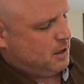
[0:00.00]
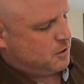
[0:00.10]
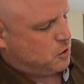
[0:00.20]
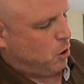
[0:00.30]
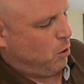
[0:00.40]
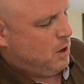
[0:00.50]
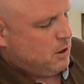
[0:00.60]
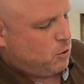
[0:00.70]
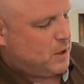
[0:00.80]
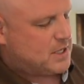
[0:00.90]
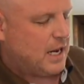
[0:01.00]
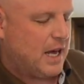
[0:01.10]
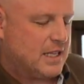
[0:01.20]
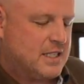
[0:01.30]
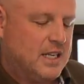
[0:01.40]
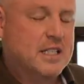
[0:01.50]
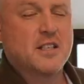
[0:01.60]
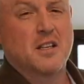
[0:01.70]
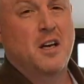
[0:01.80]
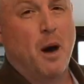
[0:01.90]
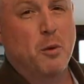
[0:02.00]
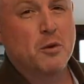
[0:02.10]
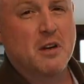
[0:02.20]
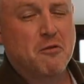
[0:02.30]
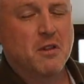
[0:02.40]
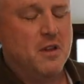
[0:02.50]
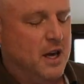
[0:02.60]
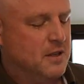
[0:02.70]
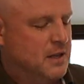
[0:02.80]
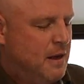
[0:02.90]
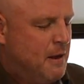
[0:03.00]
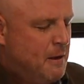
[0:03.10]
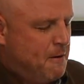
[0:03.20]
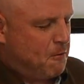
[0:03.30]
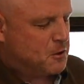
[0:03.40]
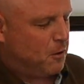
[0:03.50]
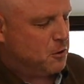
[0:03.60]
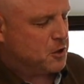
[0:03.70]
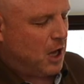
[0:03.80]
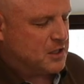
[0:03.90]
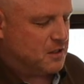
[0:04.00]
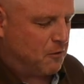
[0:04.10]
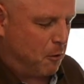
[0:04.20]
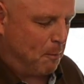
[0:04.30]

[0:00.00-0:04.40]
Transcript: So the reason I like the 6 is a couple different things. First of all, there's lots of different